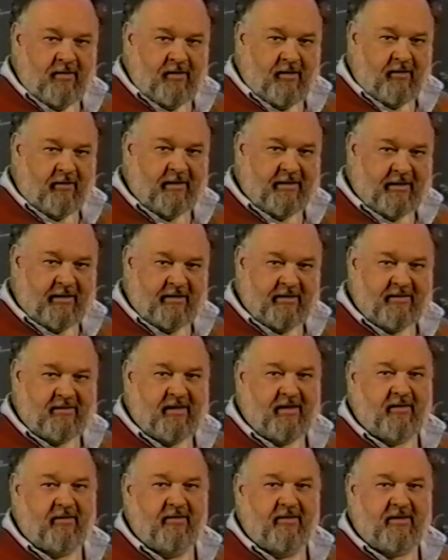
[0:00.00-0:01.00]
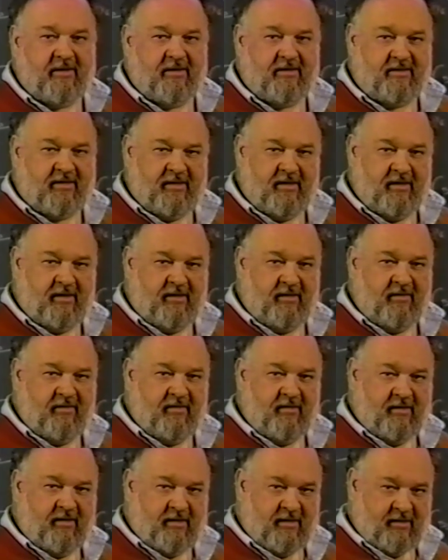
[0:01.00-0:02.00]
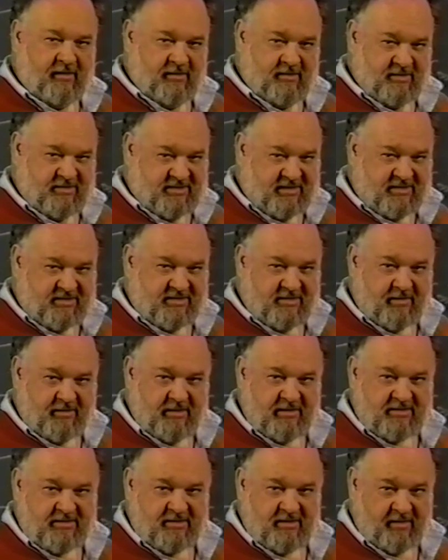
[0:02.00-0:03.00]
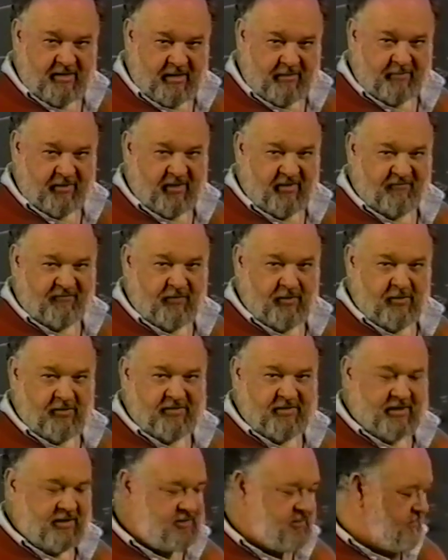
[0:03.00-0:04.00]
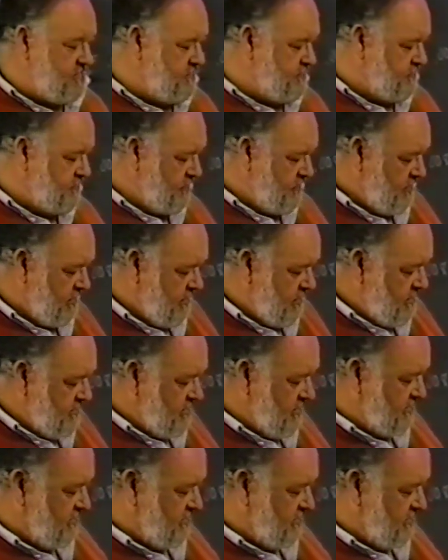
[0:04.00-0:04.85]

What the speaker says: All right, now let's take a look at the 6 series laminar airfoil section, the